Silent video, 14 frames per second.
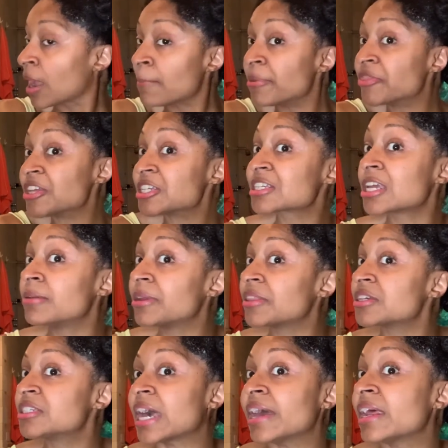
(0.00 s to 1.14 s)
But this is gonna be the
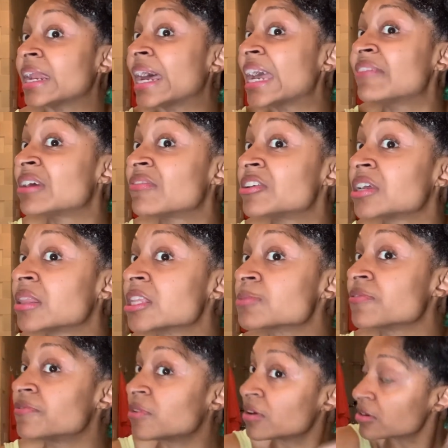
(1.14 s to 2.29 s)
set, and I have never done this
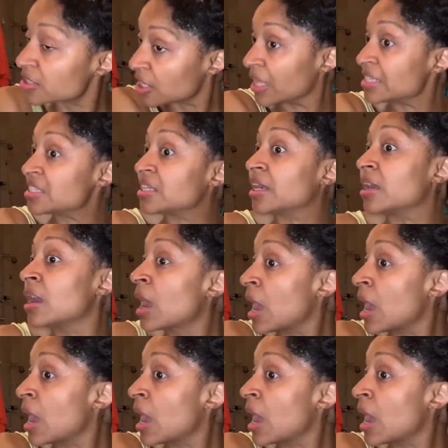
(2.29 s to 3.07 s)
before. So let's see.